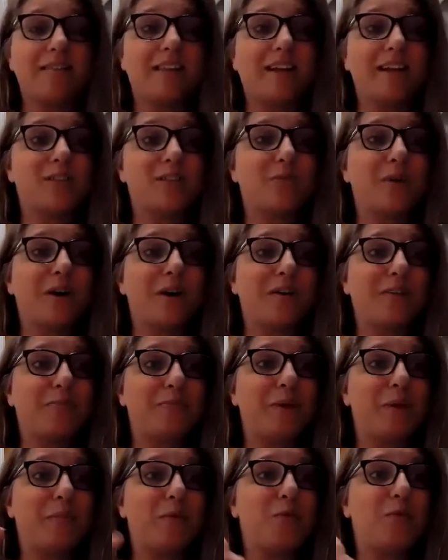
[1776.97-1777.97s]
That's why
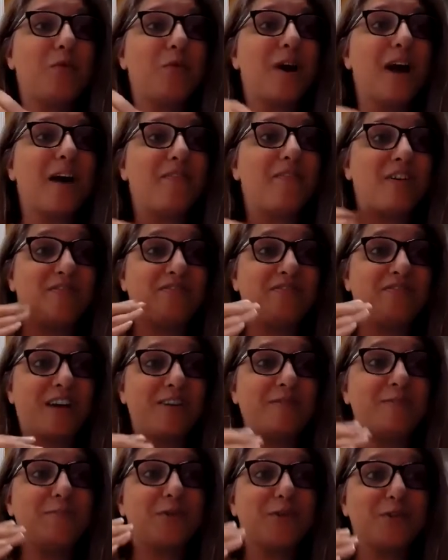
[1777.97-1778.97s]
people who have a
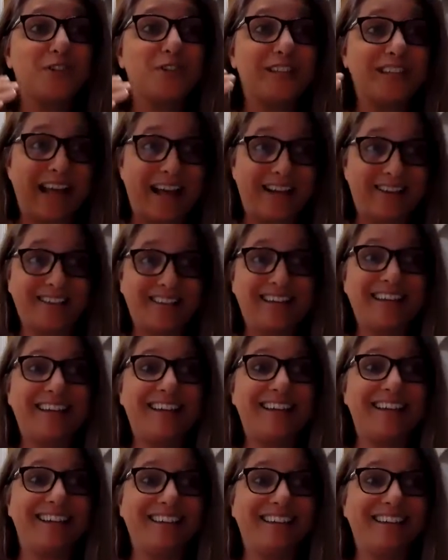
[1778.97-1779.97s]
fun
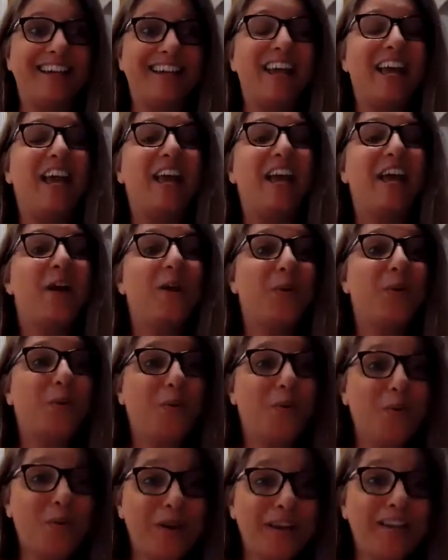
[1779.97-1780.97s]
personality
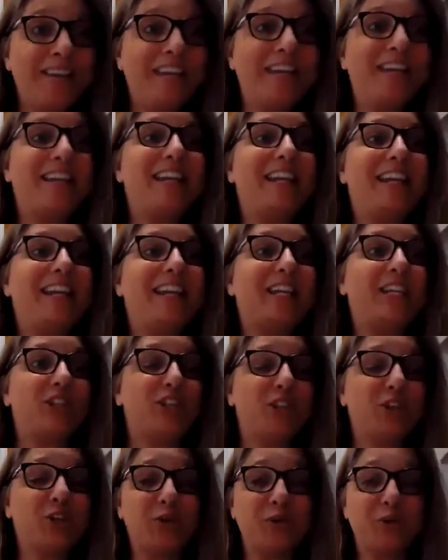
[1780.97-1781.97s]
really need
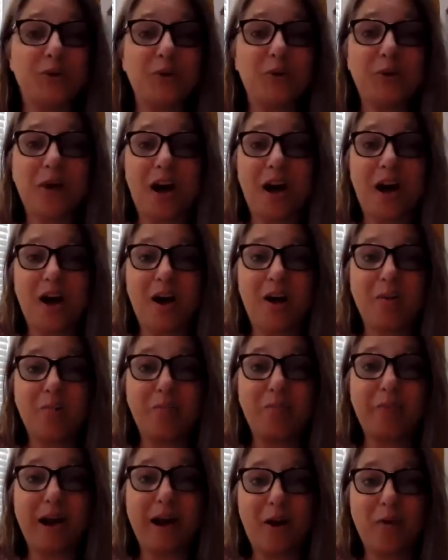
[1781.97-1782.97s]
to
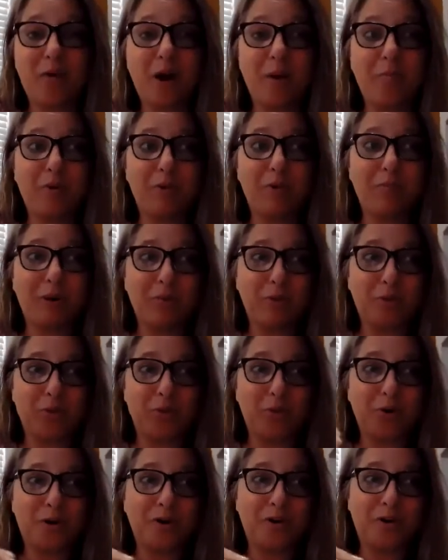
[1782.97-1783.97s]
pair up with people
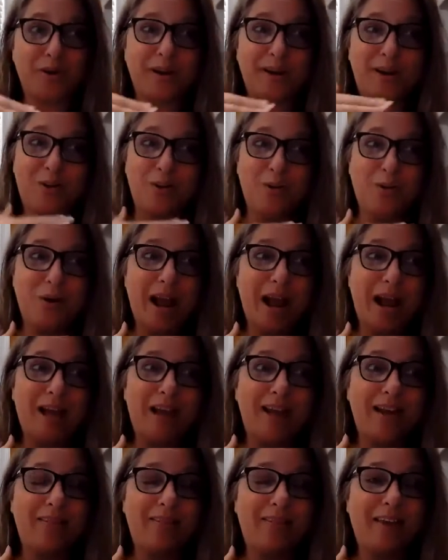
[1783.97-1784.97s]
who are green or
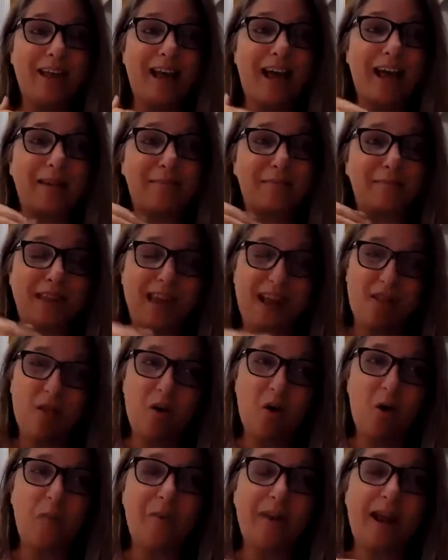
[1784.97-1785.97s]
red. Like, I'm
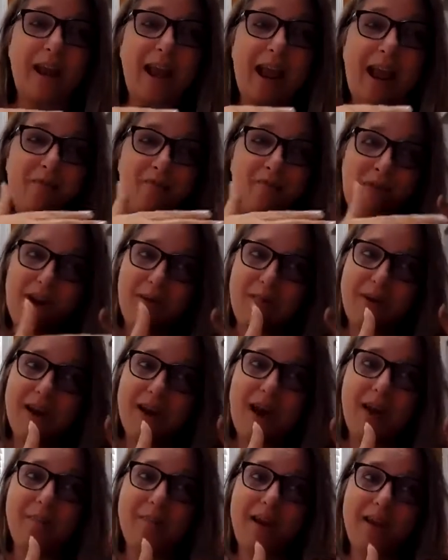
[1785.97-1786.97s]
yellow, but I have red
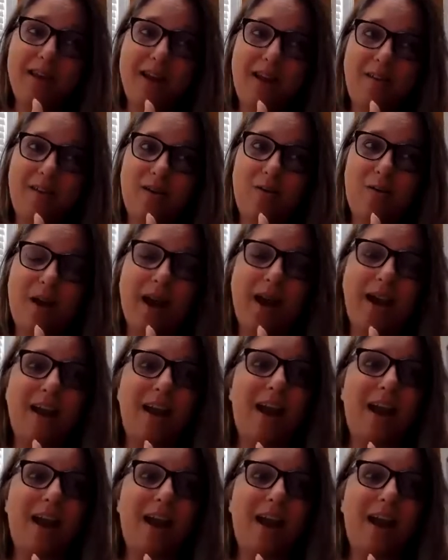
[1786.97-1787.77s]
behind my yellow, right?